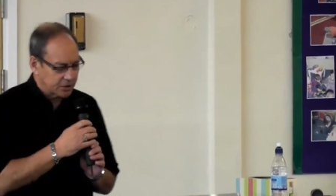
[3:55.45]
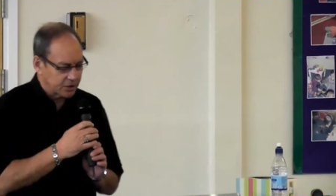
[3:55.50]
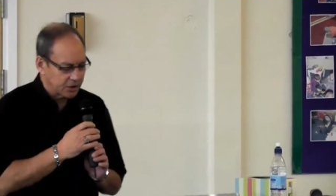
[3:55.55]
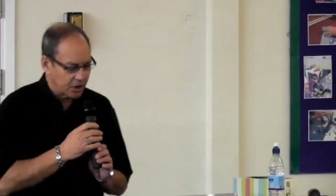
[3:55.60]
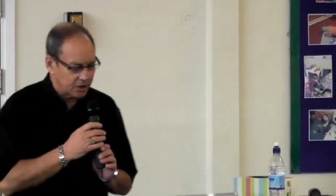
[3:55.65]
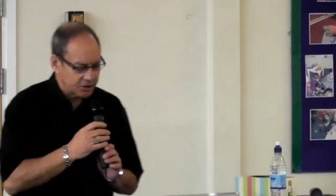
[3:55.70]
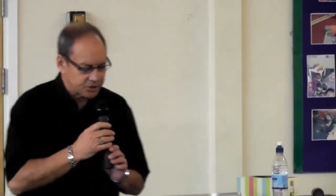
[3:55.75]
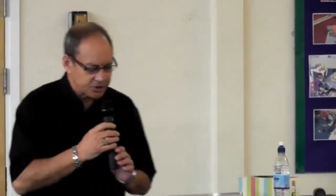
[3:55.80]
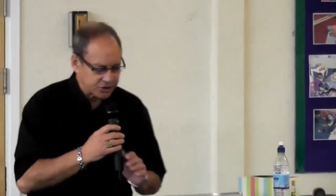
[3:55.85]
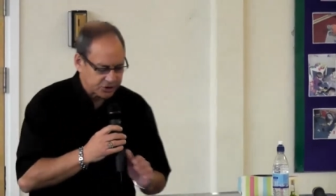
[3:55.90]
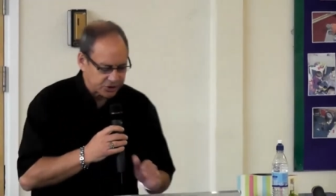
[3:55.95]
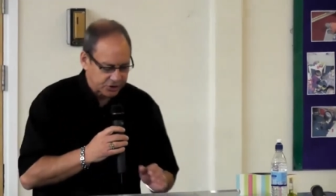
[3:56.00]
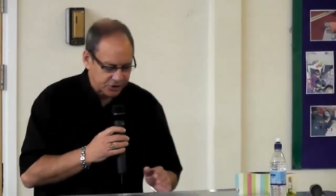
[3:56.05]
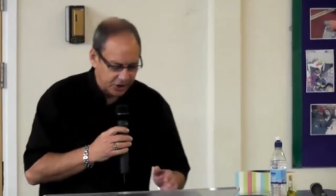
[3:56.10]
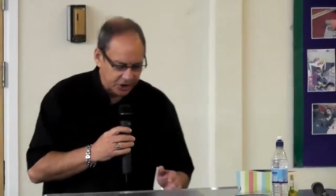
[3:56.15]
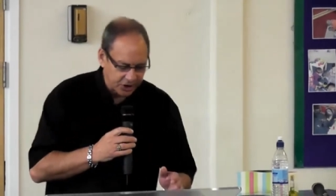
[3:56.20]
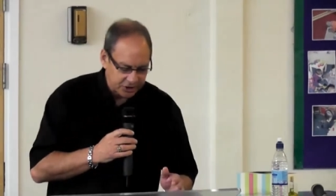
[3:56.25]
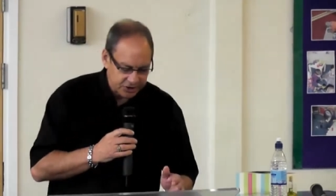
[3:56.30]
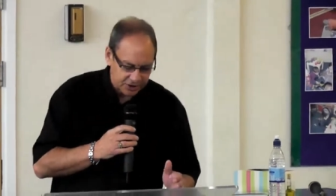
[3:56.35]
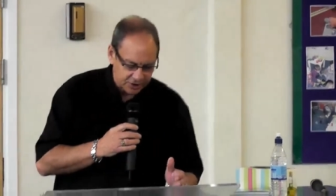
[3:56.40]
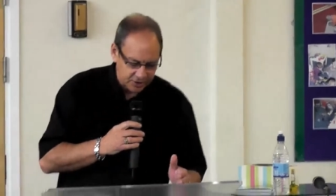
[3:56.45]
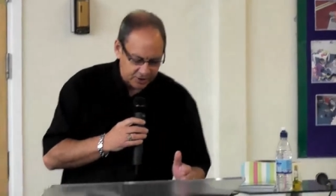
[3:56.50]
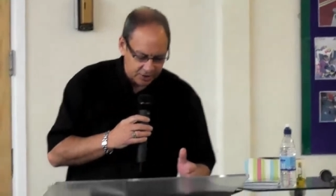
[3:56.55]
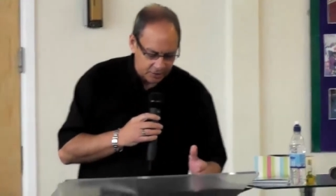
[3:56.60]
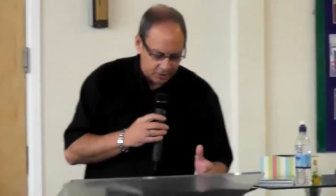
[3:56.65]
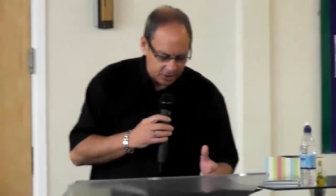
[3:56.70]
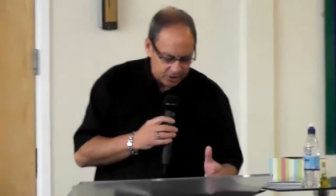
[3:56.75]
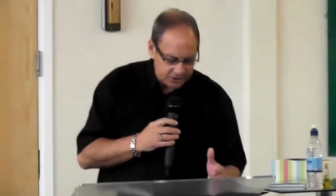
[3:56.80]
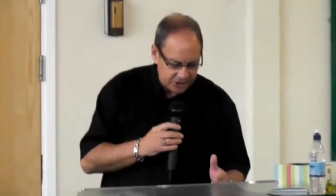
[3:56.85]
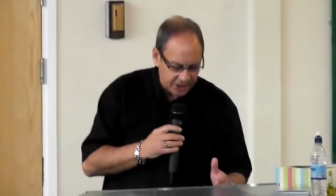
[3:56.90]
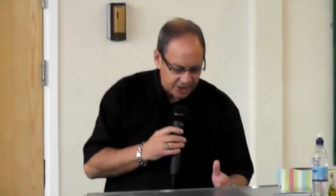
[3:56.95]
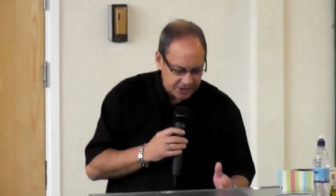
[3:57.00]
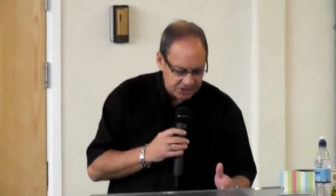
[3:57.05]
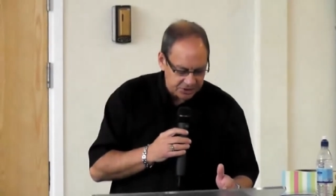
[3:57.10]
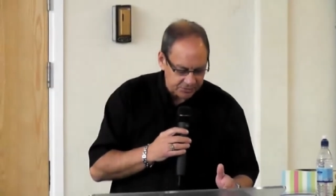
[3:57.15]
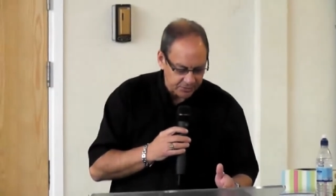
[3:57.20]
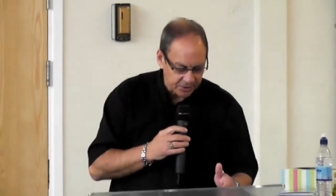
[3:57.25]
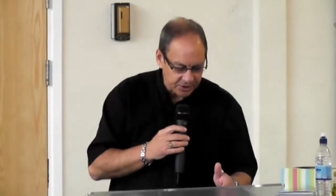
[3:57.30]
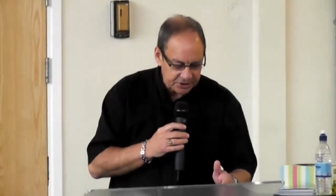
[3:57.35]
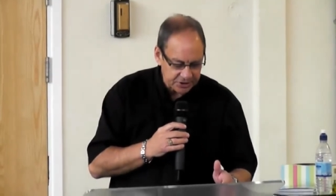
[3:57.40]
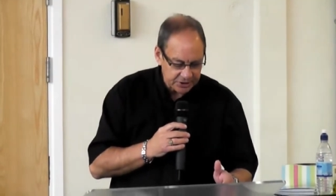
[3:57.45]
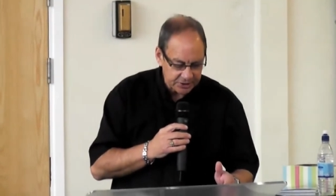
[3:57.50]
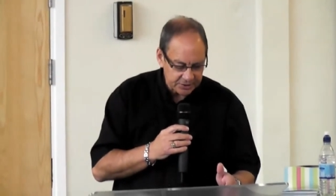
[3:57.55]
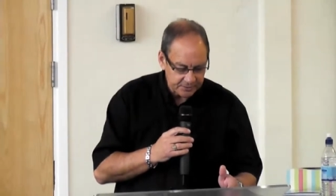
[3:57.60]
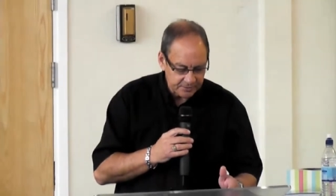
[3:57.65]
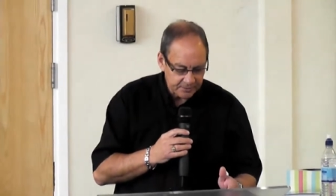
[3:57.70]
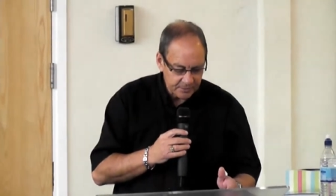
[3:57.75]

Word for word: God's church in the Old Testament.